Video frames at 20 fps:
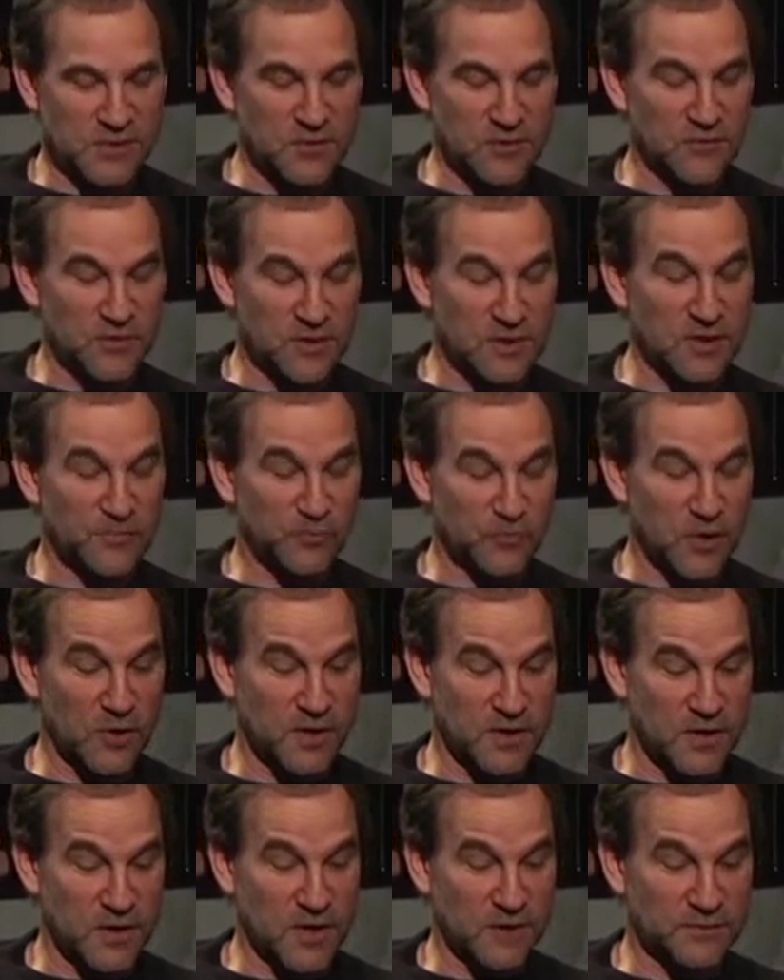gearing up
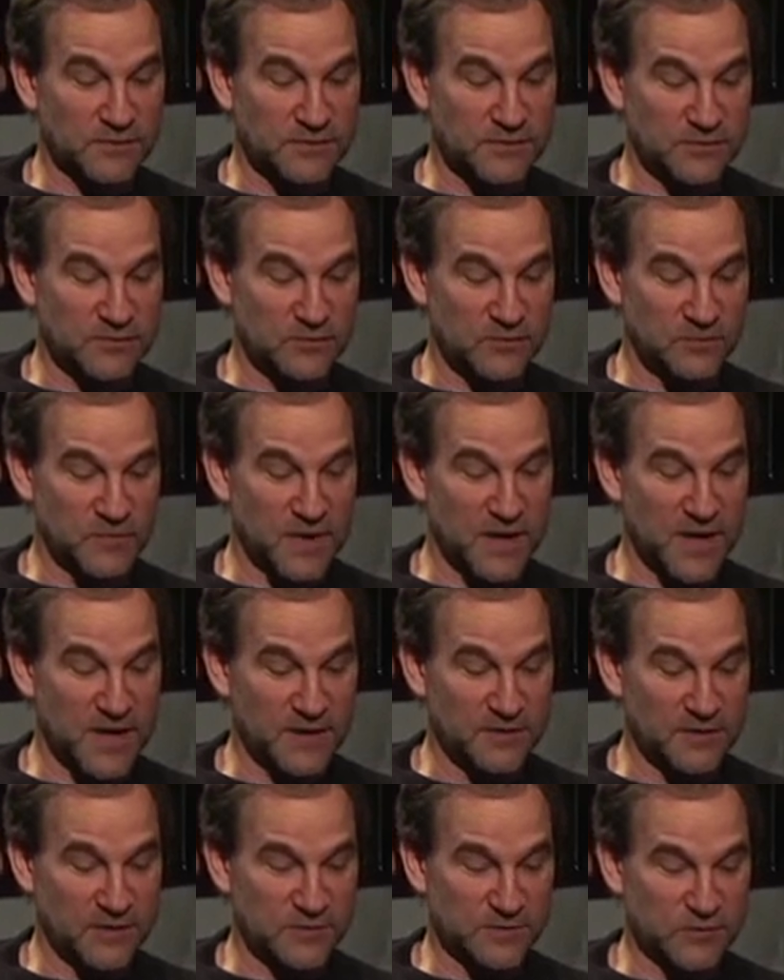right now to do a
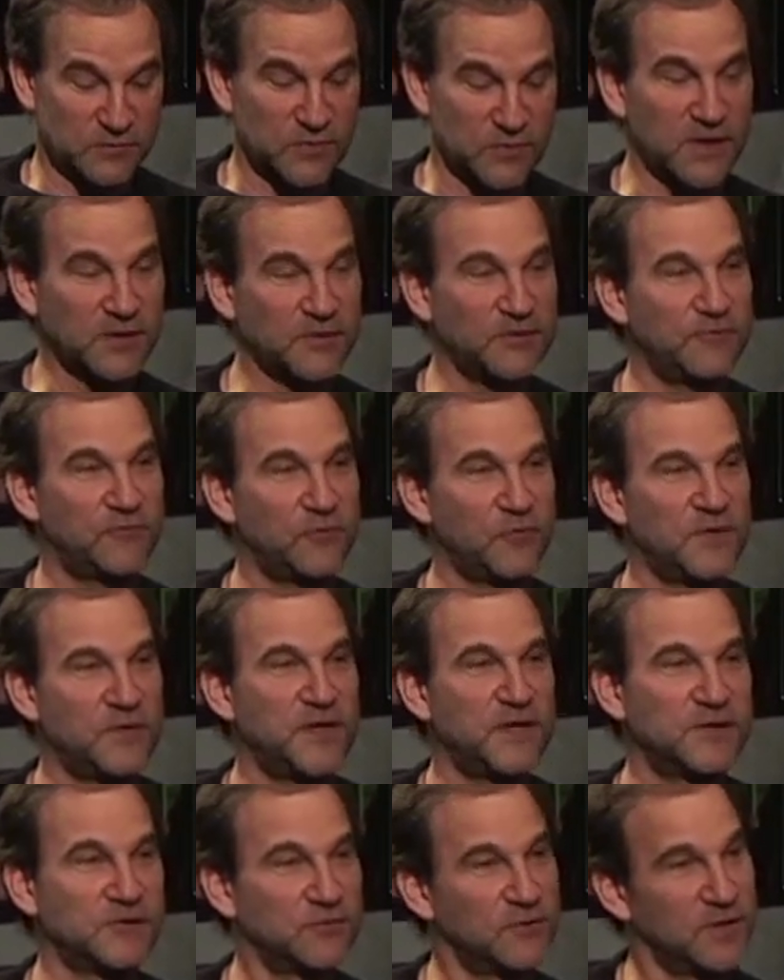pilot directly for
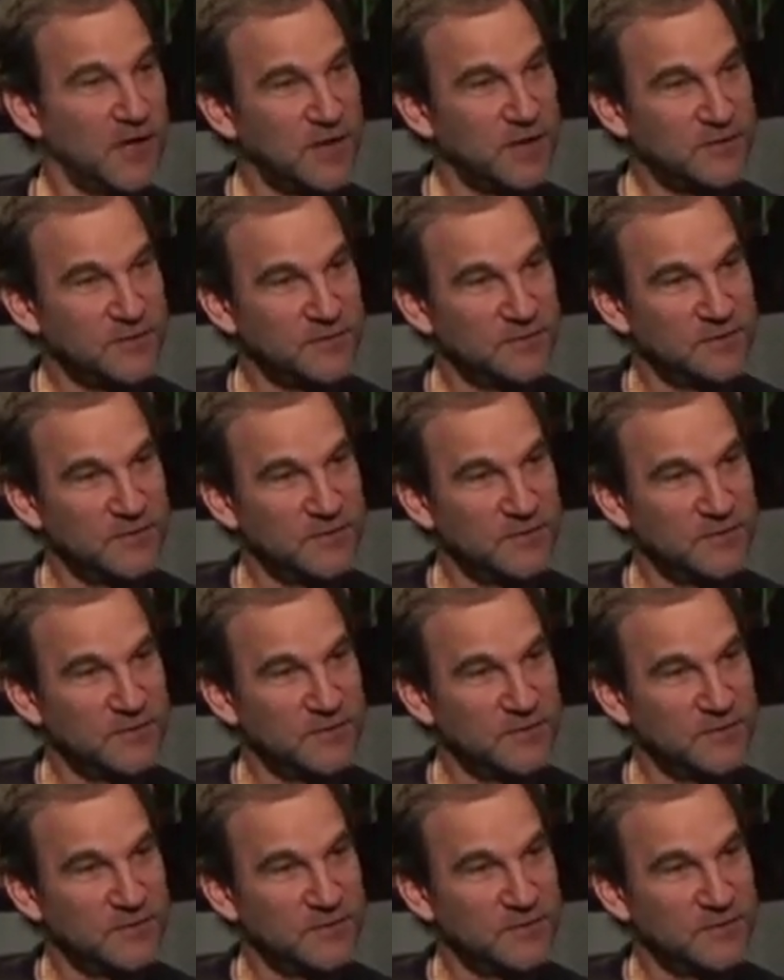the internet.